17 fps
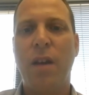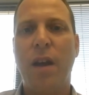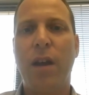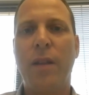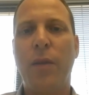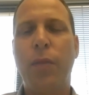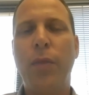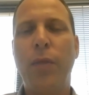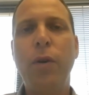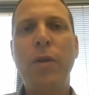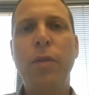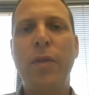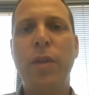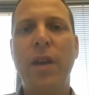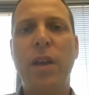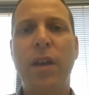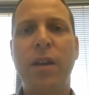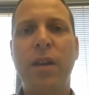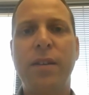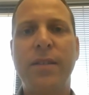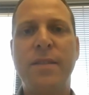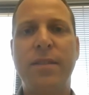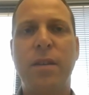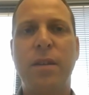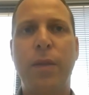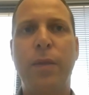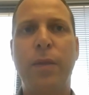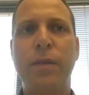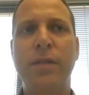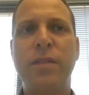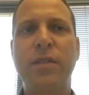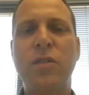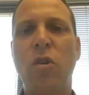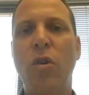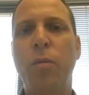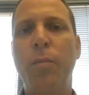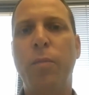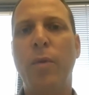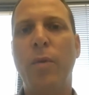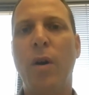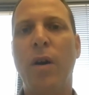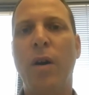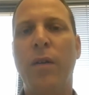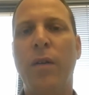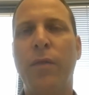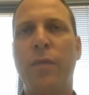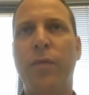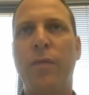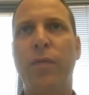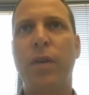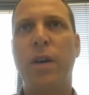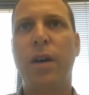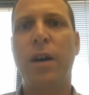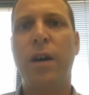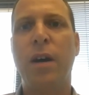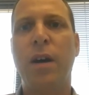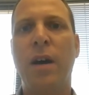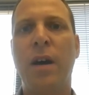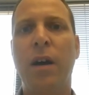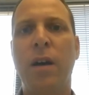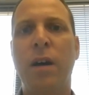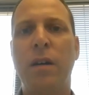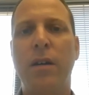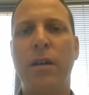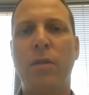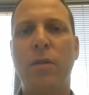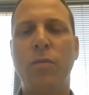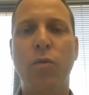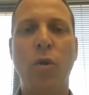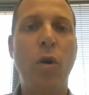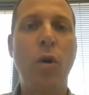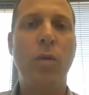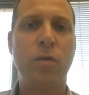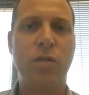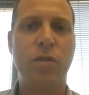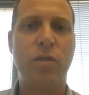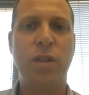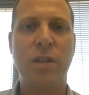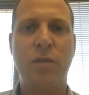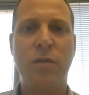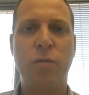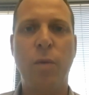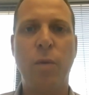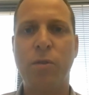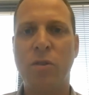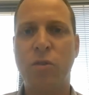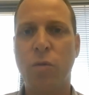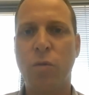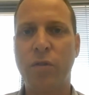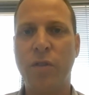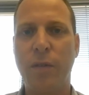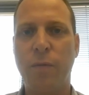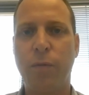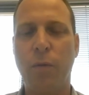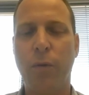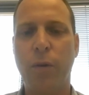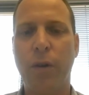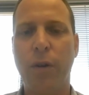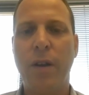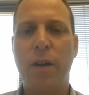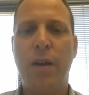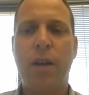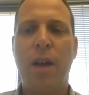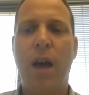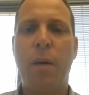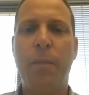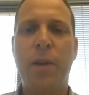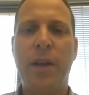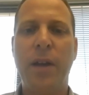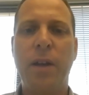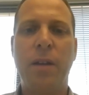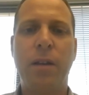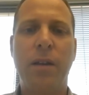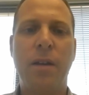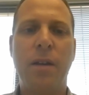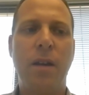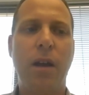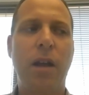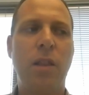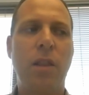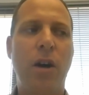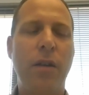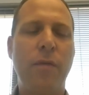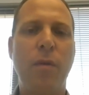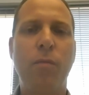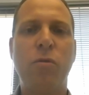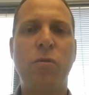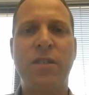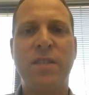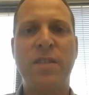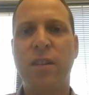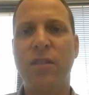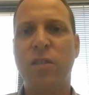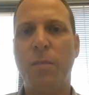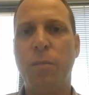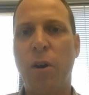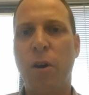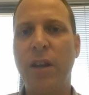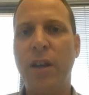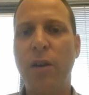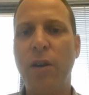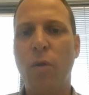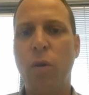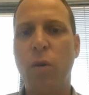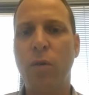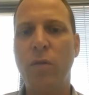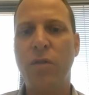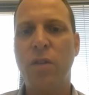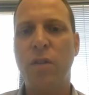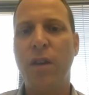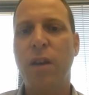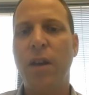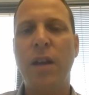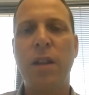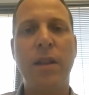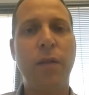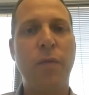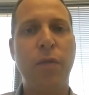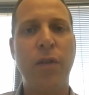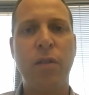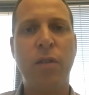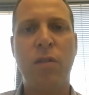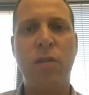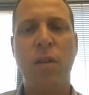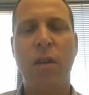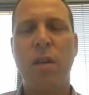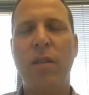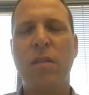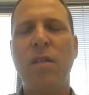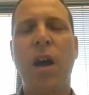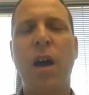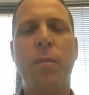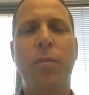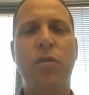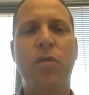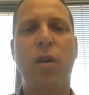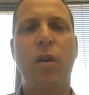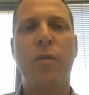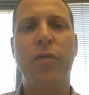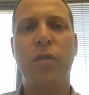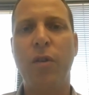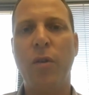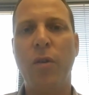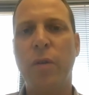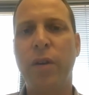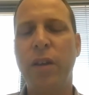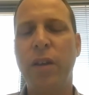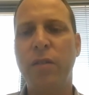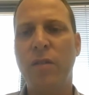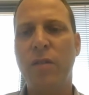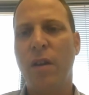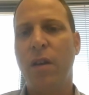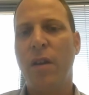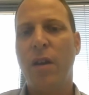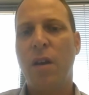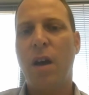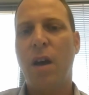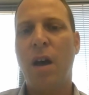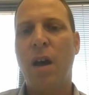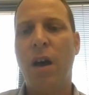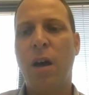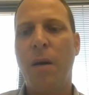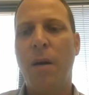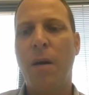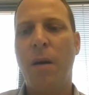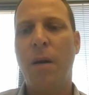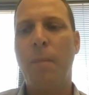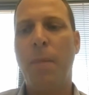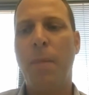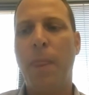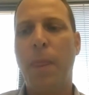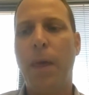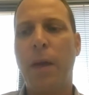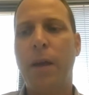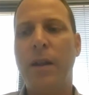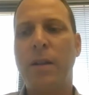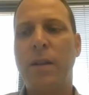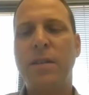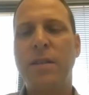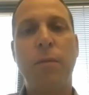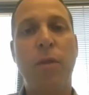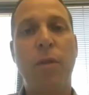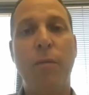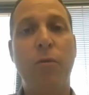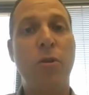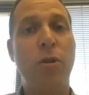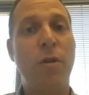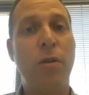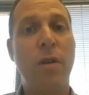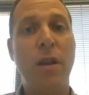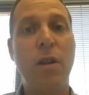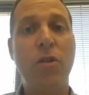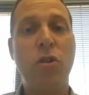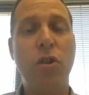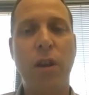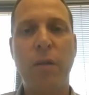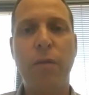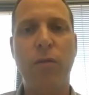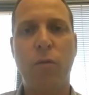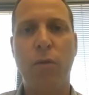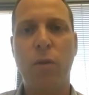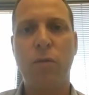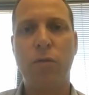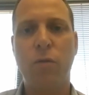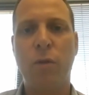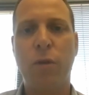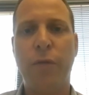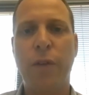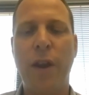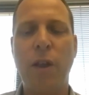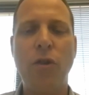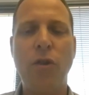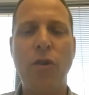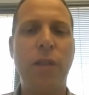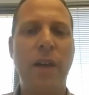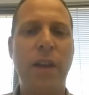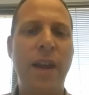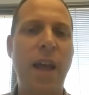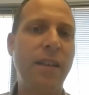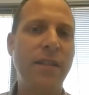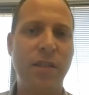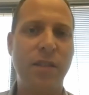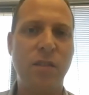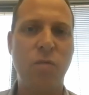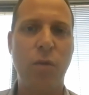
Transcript: And the third thing is the scope of roles that we were sourcing for. I mean, a lot of them were sales and marketing roles in different types of seniorities. And some of them were engineering roles or financial analysis